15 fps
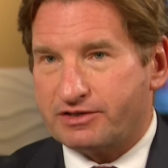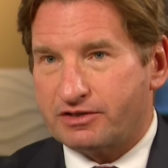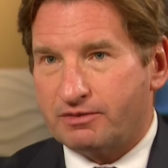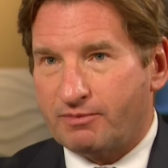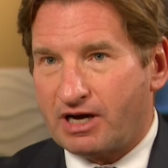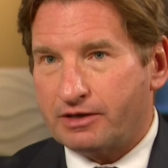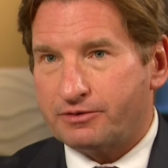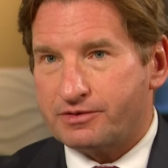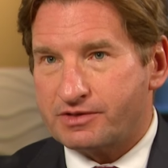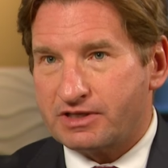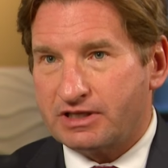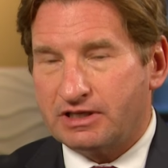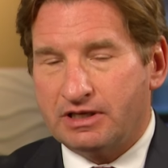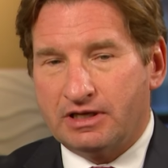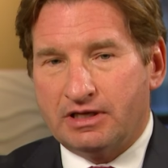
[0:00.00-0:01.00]
to
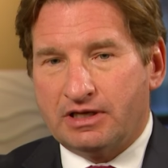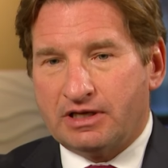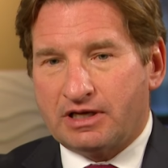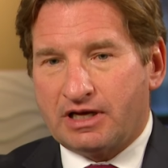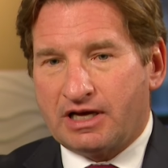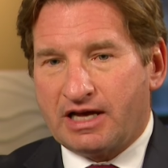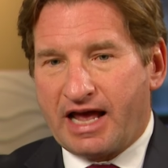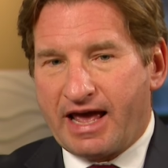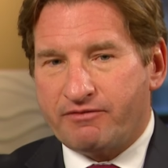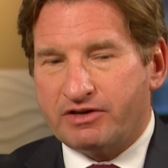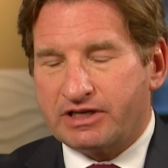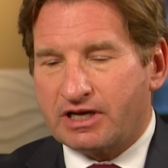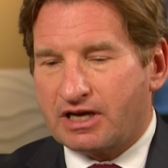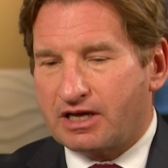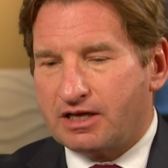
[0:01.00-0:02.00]
democracy. Mm-hmm. Uh,
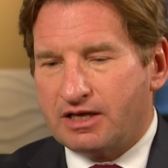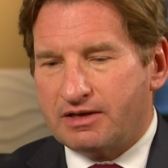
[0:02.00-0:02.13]
having